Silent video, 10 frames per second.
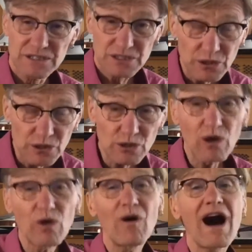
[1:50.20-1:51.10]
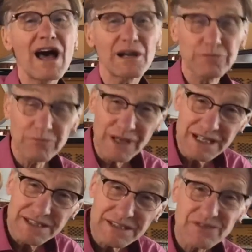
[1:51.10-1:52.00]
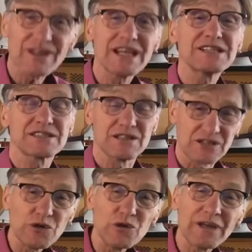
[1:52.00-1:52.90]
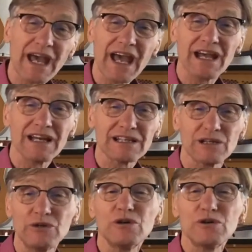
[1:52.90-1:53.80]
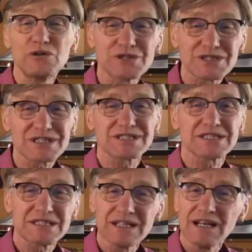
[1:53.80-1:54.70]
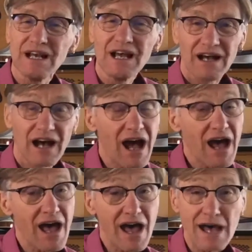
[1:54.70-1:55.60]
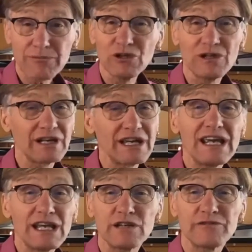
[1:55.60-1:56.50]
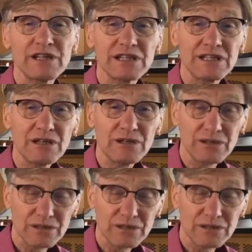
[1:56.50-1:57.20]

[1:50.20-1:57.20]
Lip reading: You don't want to miss this, you can't lose. I believe in you.